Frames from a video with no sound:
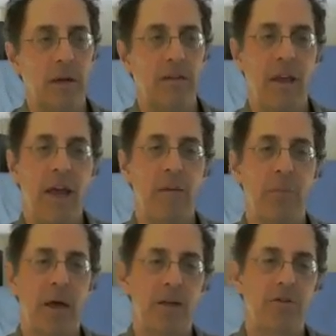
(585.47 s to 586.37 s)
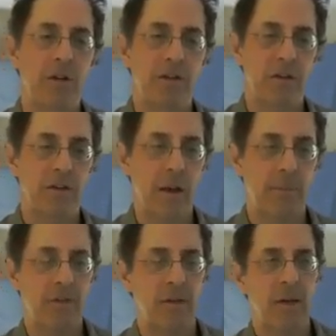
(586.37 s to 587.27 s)
10 penetration
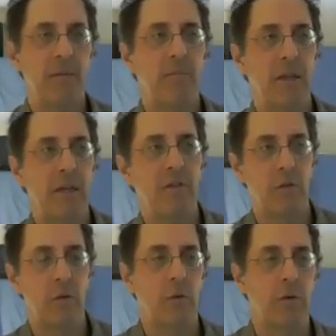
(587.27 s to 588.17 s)
depths into